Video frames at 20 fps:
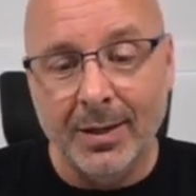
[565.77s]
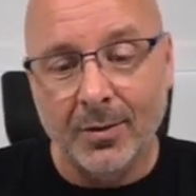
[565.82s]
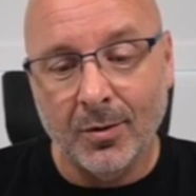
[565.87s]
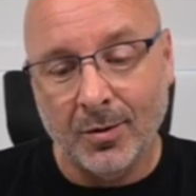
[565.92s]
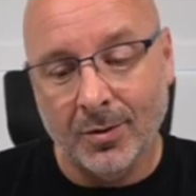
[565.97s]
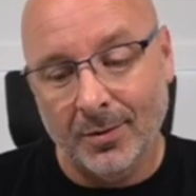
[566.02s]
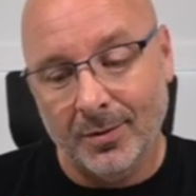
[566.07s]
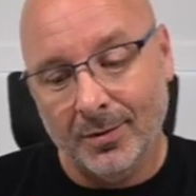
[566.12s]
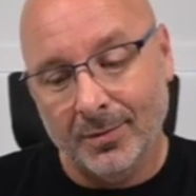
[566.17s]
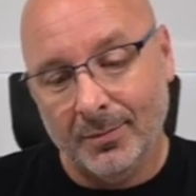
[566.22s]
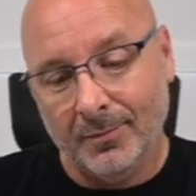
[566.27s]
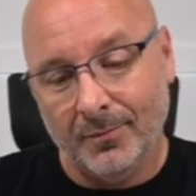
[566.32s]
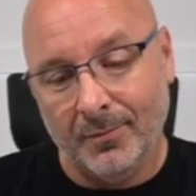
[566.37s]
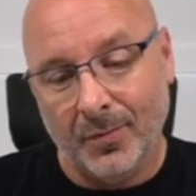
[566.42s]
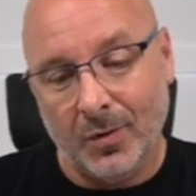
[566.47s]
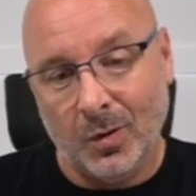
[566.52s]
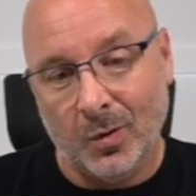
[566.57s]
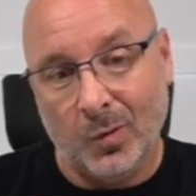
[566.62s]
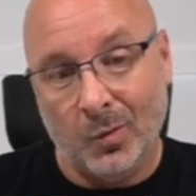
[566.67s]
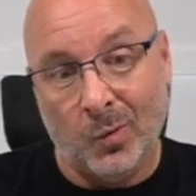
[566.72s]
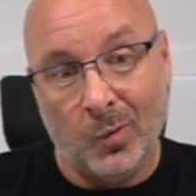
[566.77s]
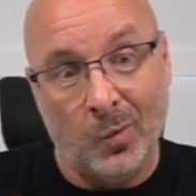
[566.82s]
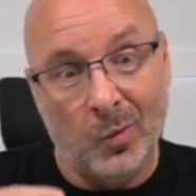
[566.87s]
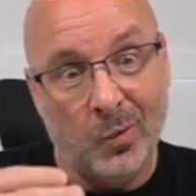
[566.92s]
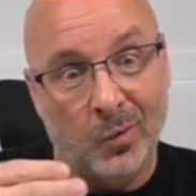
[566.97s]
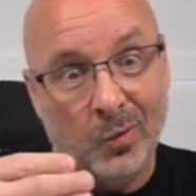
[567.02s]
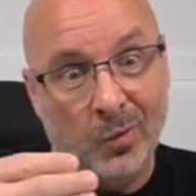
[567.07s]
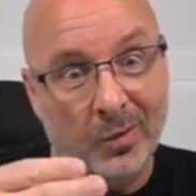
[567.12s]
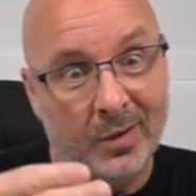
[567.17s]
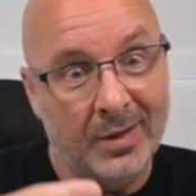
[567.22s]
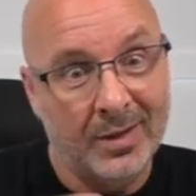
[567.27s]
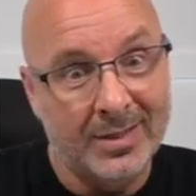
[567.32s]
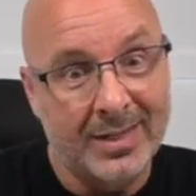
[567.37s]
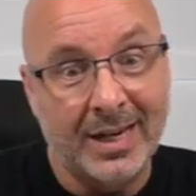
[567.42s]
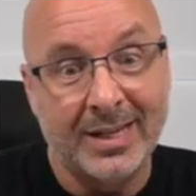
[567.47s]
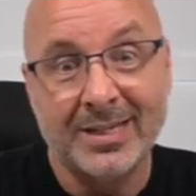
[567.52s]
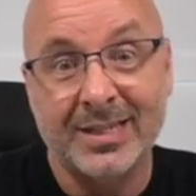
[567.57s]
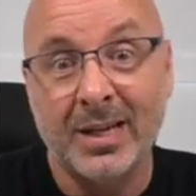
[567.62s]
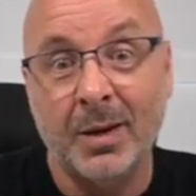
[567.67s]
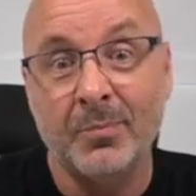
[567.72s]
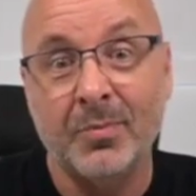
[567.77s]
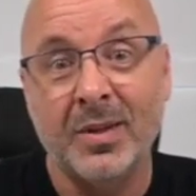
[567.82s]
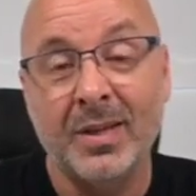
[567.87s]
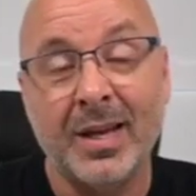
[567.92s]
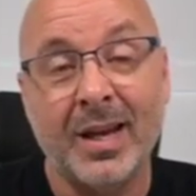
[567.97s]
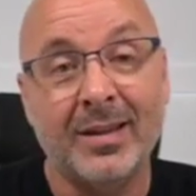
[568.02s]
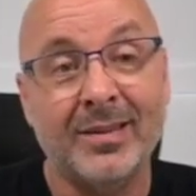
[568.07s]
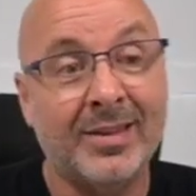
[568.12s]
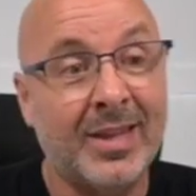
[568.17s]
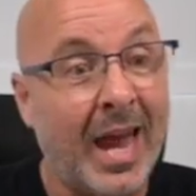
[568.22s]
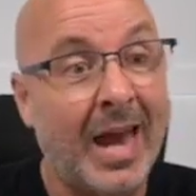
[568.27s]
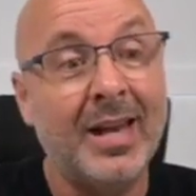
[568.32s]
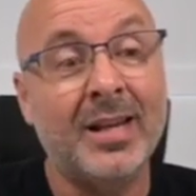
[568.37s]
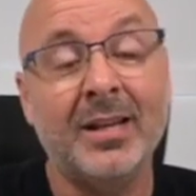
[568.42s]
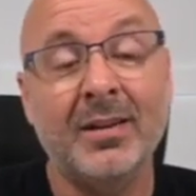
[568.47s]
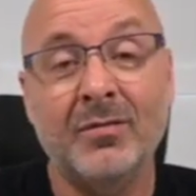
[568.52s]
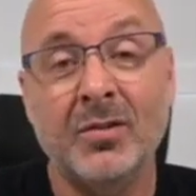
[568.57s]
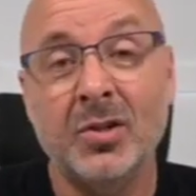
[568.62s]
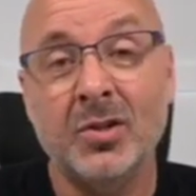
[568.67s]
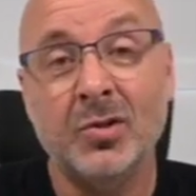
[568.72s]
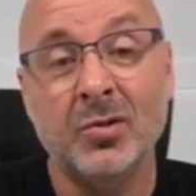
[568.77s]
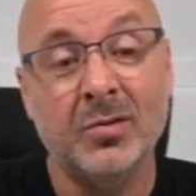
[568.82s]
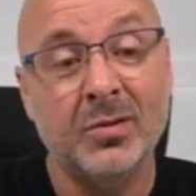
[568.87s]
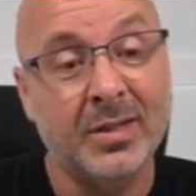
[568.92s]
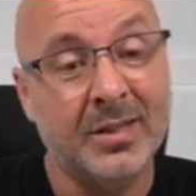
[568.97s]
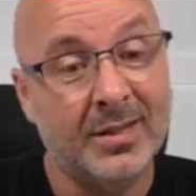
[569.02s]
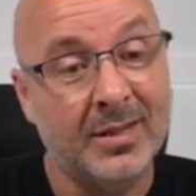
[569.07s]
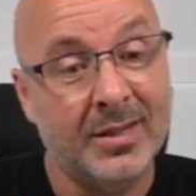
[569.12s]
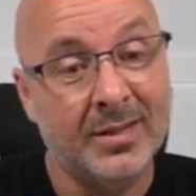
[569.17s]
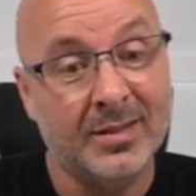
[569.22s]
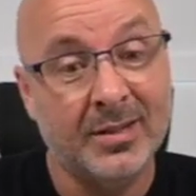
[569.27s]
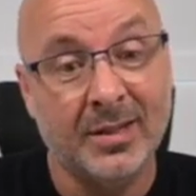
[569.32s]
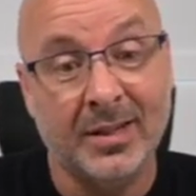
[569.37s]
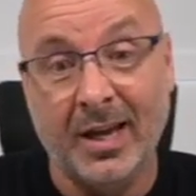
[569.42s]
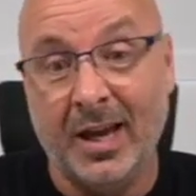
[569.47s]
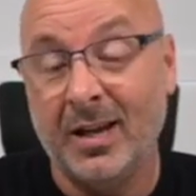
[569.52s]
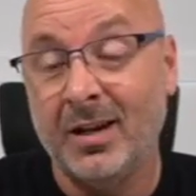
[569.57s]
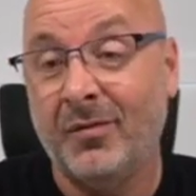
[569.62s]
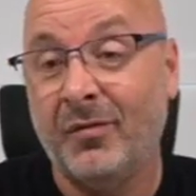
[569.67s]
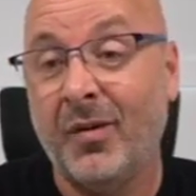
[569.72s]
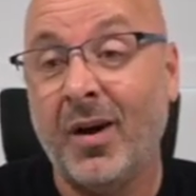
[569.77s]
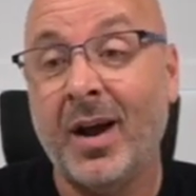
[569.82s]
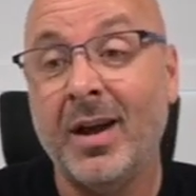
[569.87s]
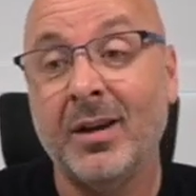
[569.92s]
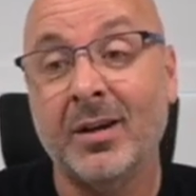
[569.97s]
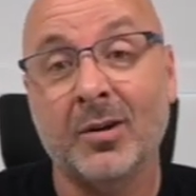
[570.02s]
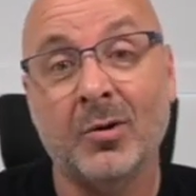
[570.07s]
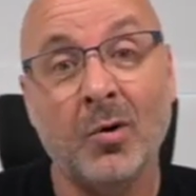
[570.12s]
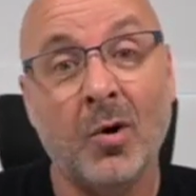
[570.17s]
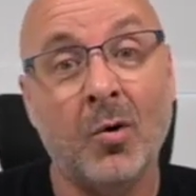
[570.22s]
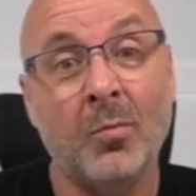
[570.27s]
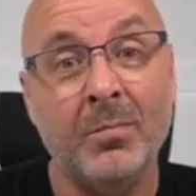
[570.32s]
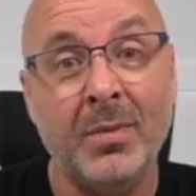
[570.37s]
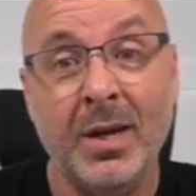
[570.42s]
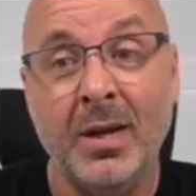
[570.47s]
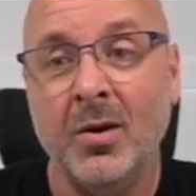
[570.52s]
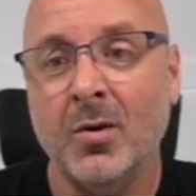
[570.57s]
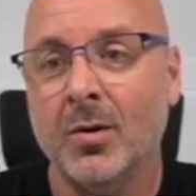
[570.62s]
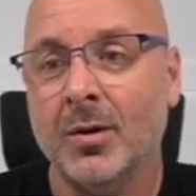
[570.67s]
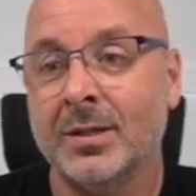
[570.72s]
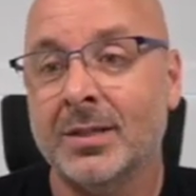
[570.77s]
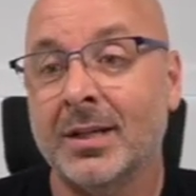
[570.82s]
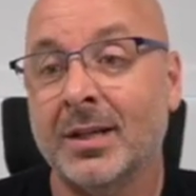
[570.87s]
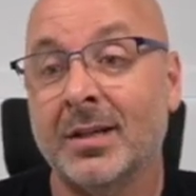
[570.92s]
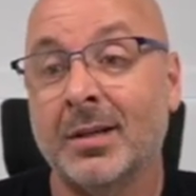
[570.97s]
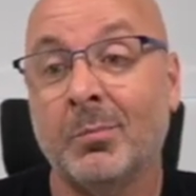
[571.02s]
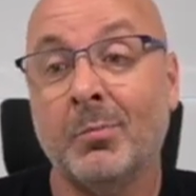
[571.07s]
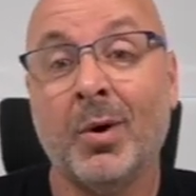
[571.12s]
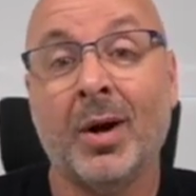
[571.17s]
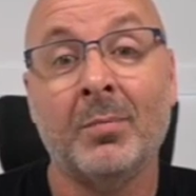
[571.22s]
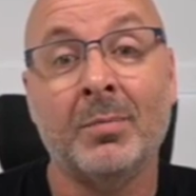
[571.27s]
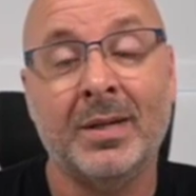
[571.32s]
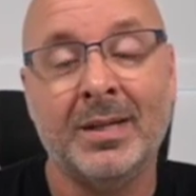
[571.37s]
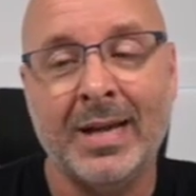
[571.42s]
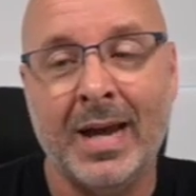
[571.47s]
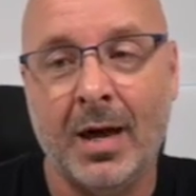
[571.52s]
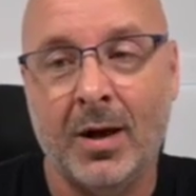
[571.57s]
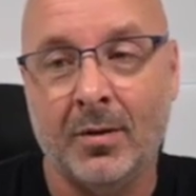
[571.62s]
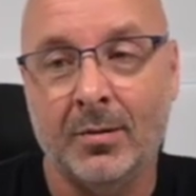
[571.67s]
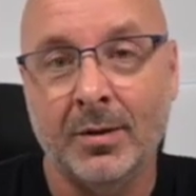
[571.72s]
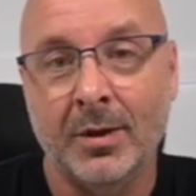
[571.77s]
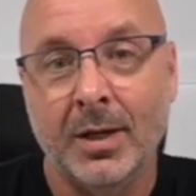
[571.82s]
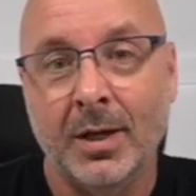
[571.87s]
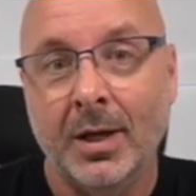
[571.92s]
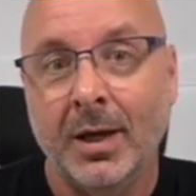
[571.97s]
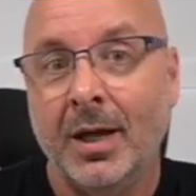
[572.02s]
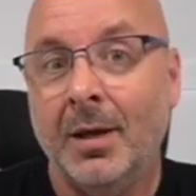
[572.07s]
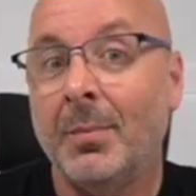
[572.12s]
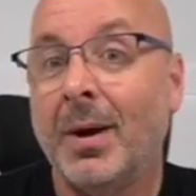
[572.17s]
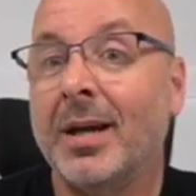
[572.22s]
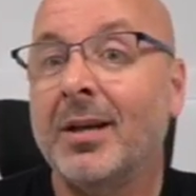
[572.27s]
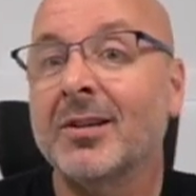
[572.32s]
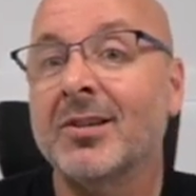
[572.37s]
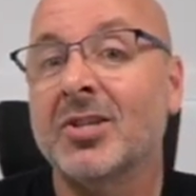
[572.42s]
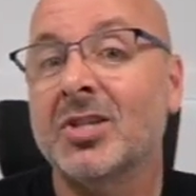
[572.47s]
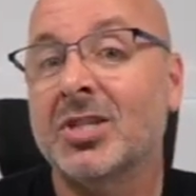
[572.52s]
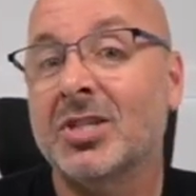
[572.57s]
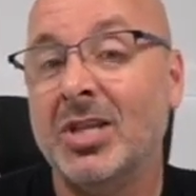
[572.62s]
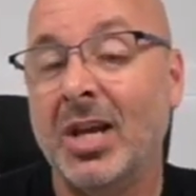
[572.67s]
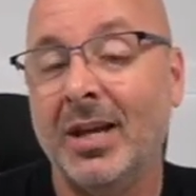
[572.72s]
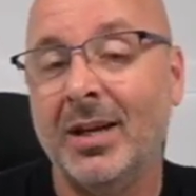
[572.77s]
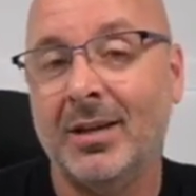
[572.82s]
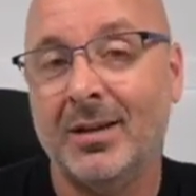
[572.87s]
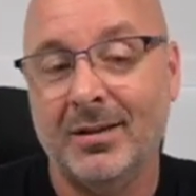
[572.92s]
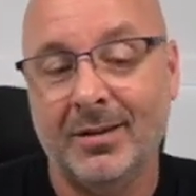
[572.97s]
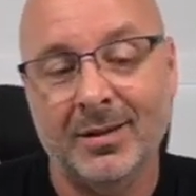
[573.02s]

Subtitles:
Or is that something that individual, it's going to edify and grow me? Or is it going to bring me down? Am I going to stink